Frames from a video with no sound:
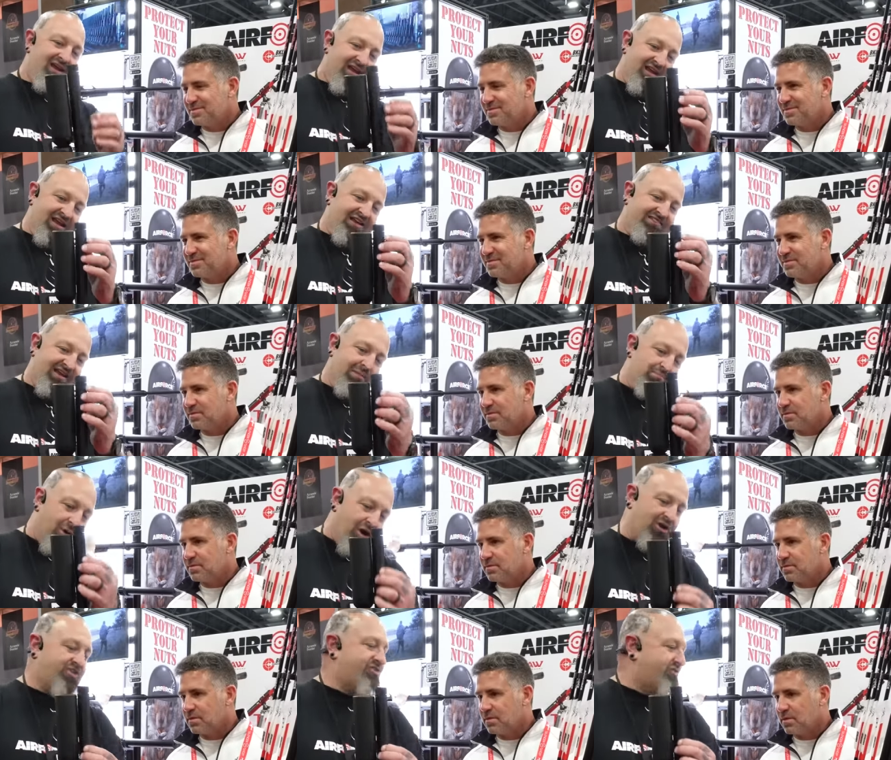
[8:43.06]
Speaker 1: is a
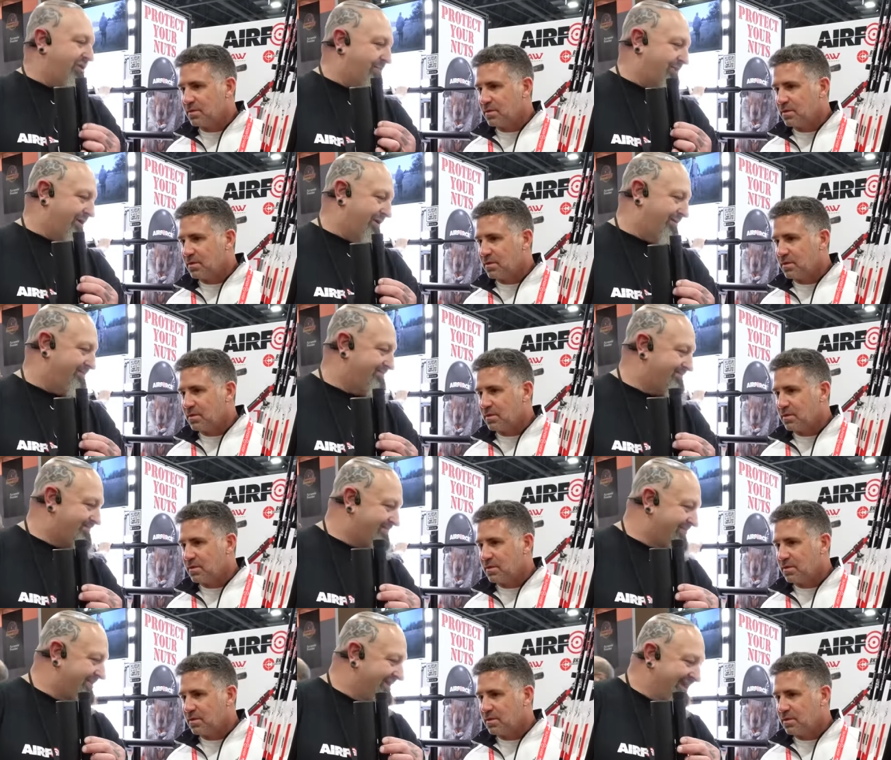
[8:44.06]
bark stripper.
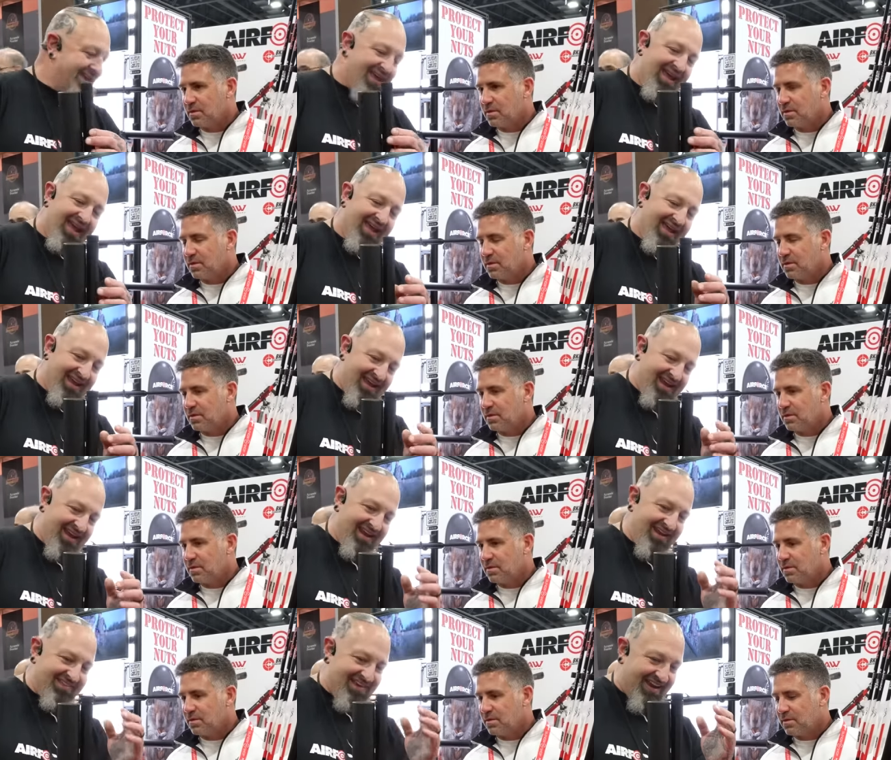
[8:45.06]

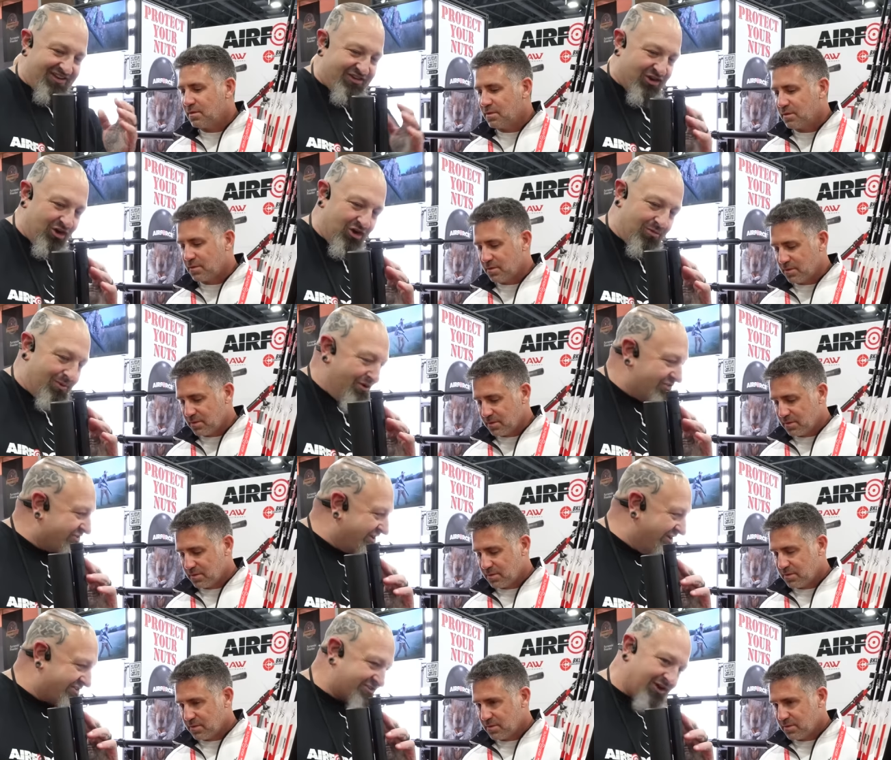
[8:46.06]
It is a tunable
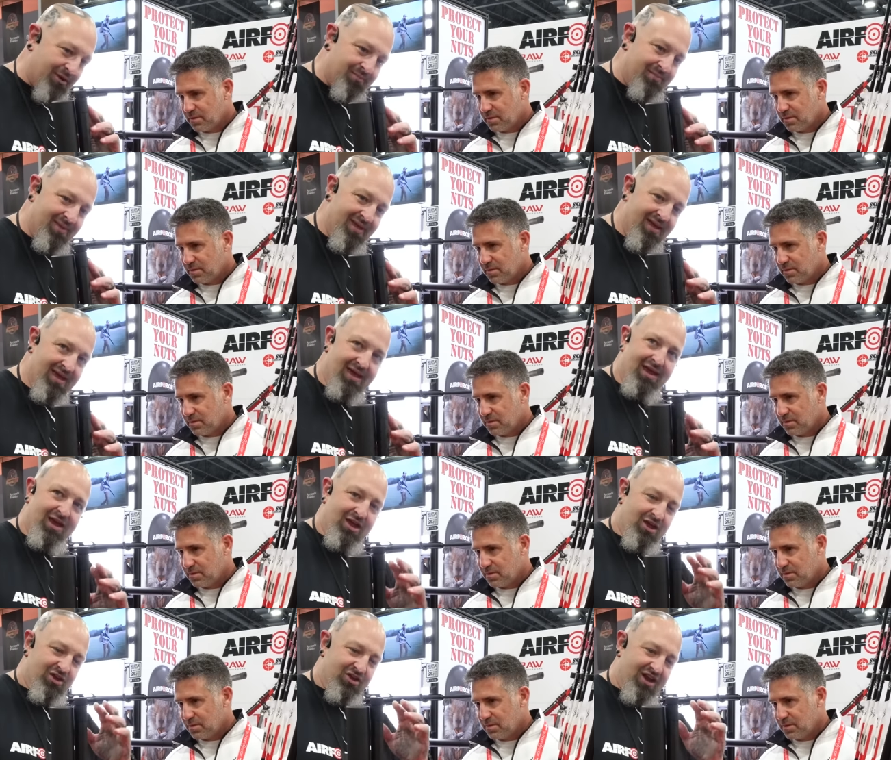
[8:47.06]
system,
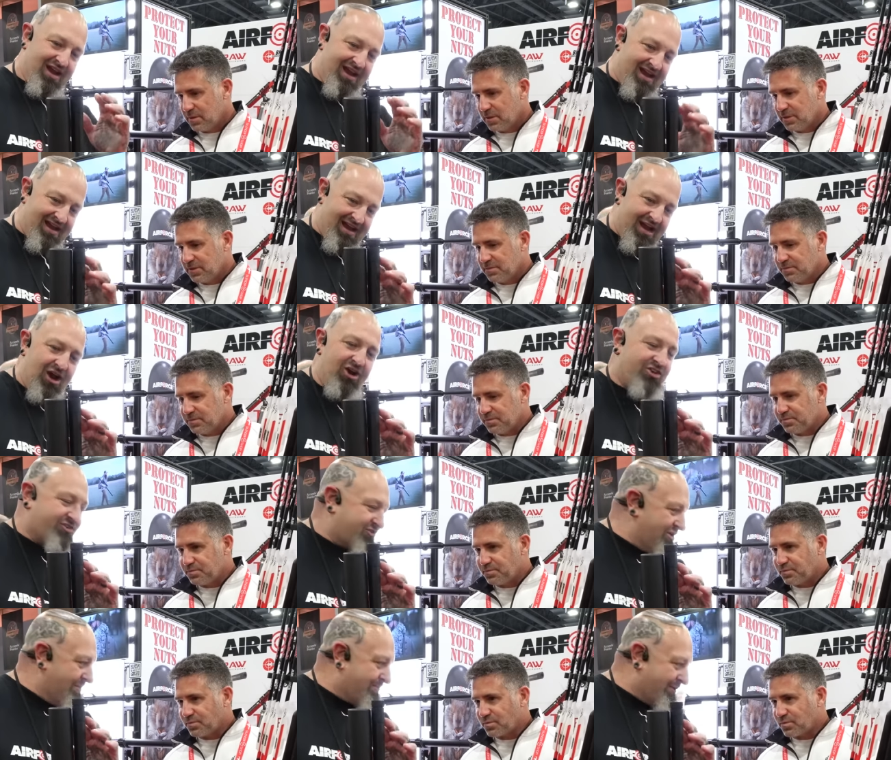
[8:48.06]
air
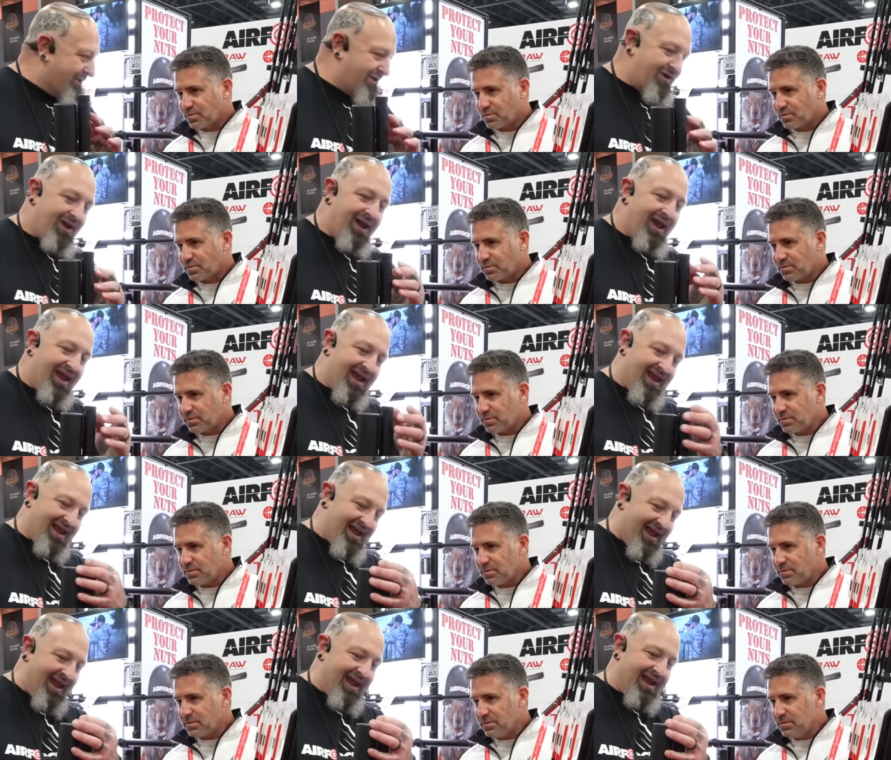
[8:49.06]
stripper,
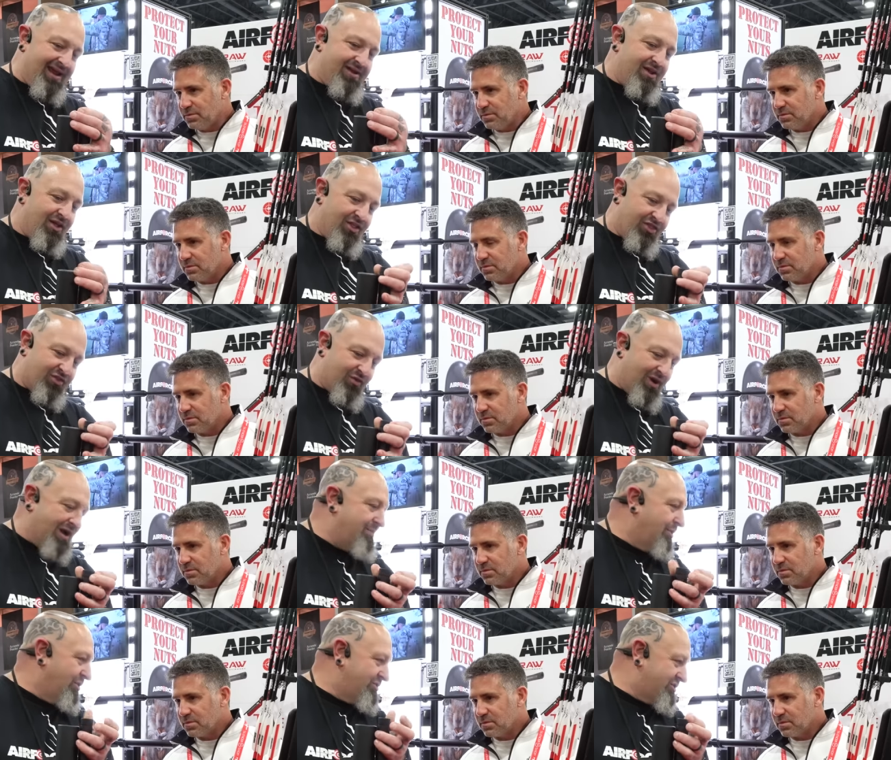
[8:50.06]
and
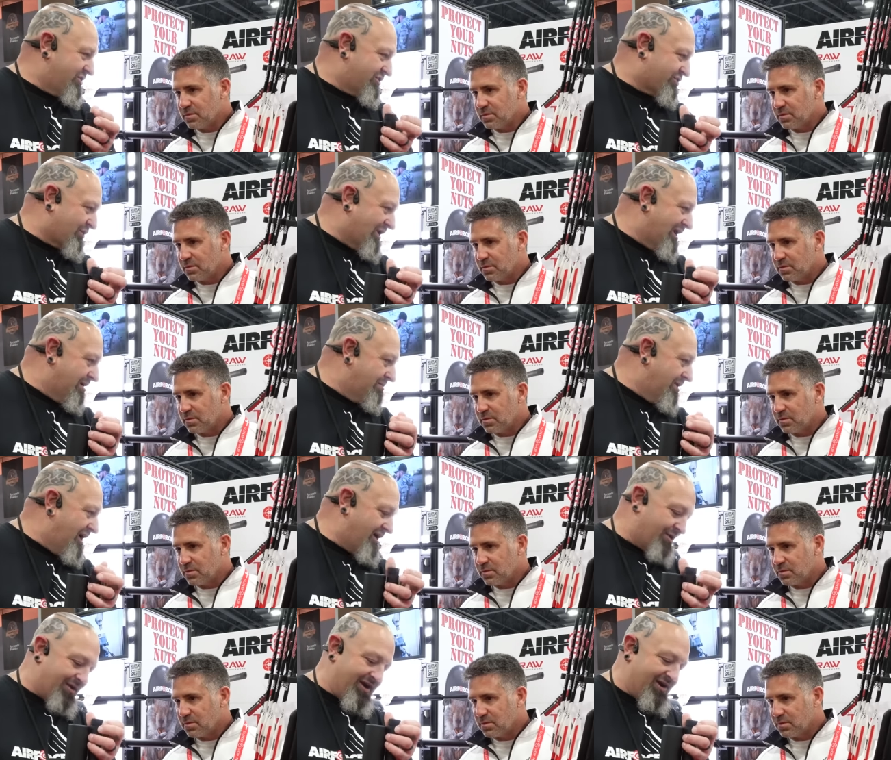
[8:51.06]
threadable. You can thread on
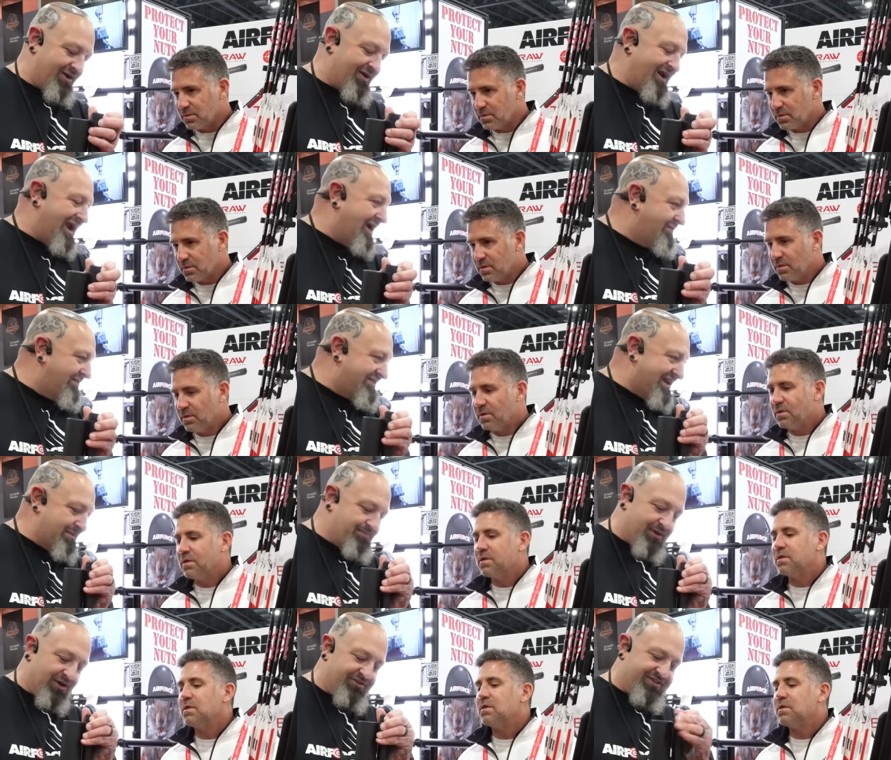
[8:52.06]
moderator.
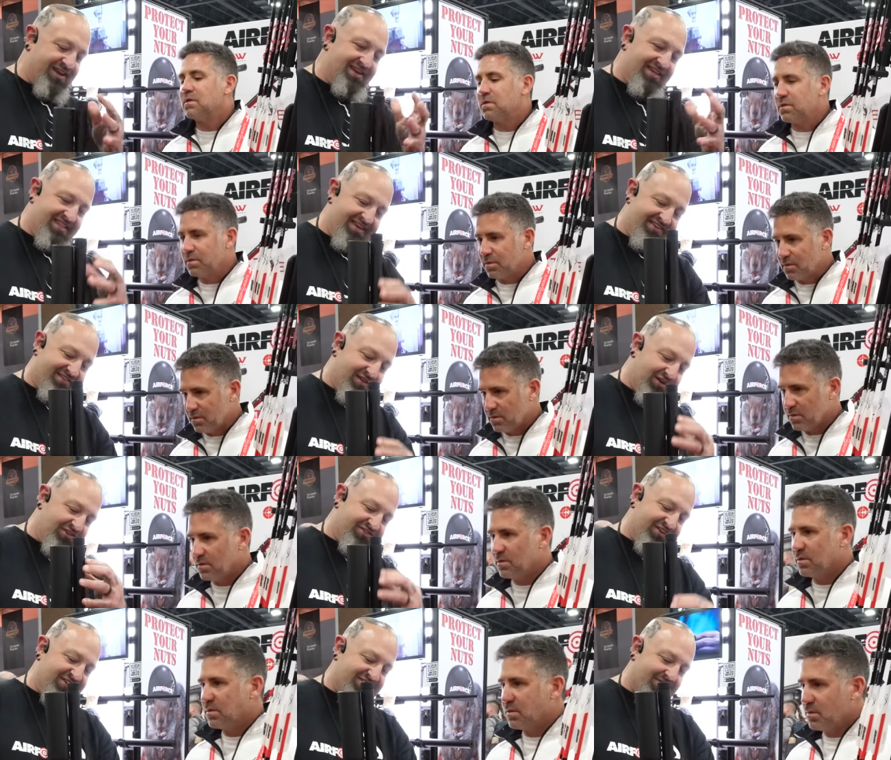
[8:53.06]
Everything built into this little
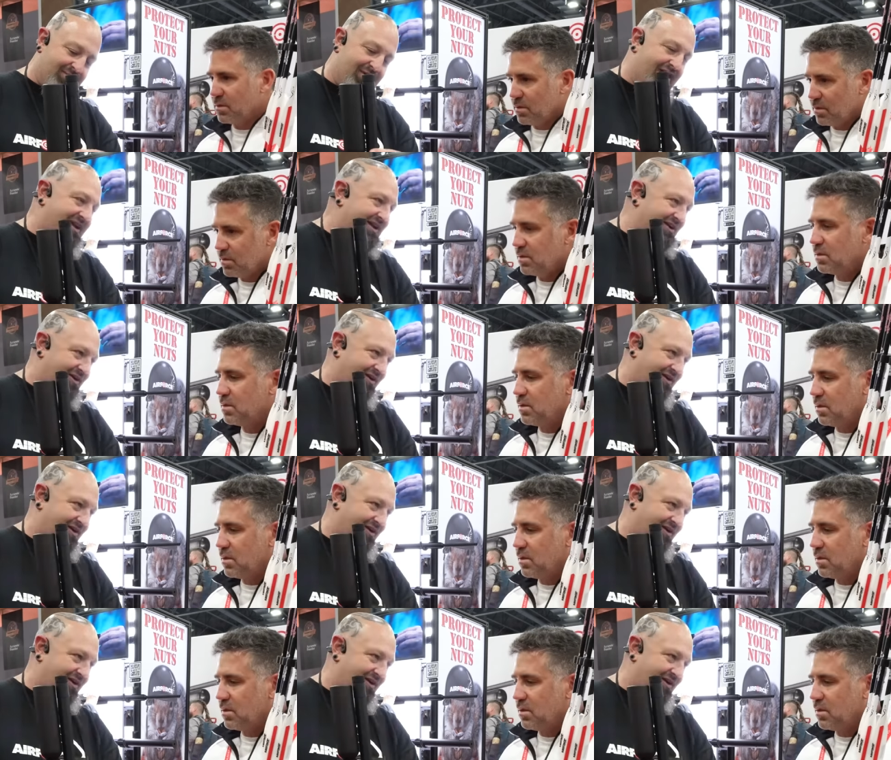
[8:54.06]
system right here.